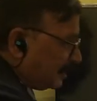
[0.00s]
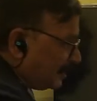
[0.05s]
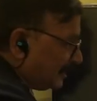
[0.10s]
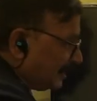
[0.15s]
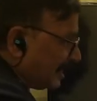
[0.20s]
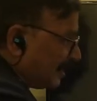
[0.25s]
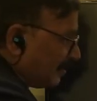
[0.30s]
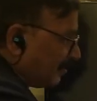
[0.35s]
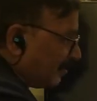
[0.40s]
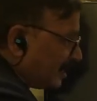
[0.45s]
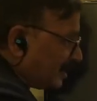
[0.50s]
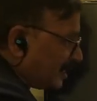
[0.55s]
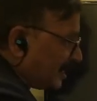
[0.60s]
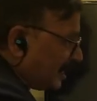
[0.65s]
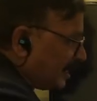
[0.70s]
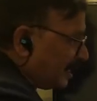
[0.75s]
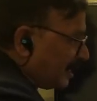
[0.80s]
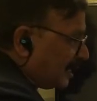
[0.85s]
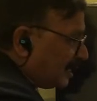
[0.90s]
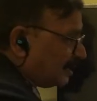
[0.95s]
the
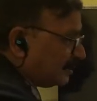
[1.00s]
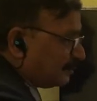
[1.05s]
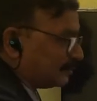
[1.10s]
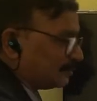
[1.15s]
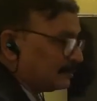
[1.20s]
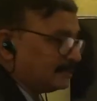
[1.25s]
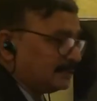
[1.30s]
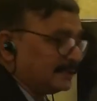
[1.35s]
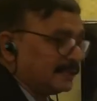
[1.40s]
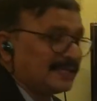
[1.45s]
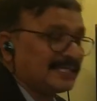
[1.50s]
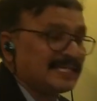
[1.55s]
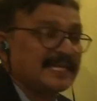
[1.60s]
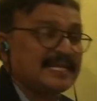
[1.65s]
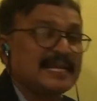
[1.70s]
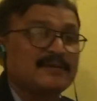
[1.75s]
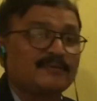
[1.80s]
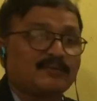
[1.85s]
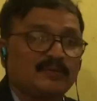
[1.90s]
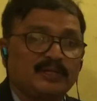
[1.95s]
vagina, the
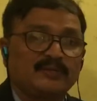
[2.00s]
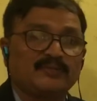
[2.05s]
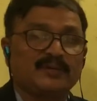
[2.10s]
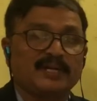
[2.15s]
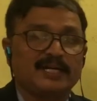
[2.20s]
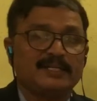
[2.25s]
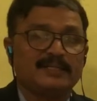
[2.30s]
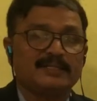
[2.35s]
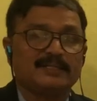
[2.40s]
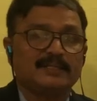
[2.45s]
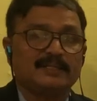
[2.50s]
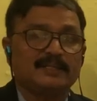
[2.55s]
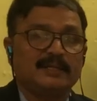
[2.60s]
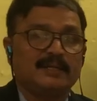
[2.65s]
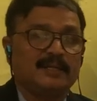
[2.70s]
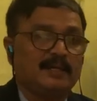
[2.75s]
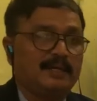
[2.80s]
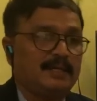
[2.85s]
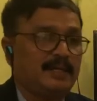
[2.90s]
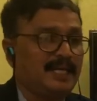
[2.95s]
vaginal orifice
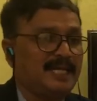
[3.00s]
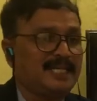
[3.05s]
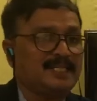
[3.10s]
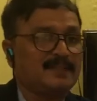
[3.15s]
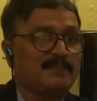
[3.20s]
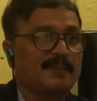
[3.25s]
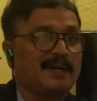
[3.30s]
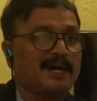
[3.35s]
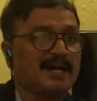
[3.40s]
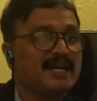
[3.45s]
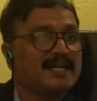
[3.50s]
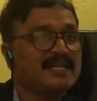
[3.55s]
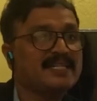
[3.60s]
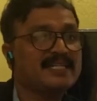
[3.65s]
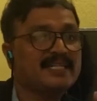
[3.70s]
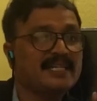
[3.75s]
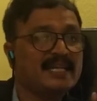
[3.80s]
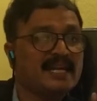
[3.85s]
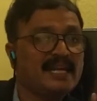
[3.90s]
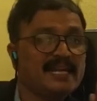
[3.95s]
is
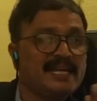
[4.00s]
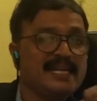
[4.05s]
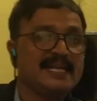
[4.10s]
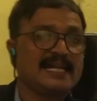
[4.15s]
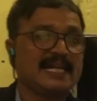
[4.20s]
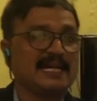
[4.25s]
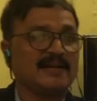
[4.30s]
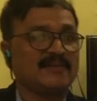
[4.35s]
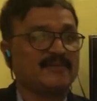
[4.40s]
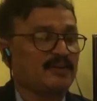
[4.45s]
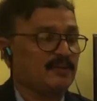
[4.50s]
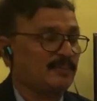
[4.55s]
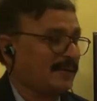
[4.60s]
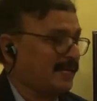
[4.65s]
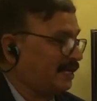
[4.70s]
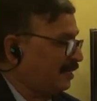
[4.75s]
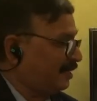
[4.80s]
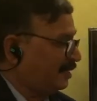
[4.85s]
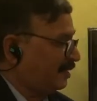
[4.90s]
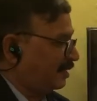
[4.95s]
partially covered
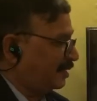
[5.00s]
by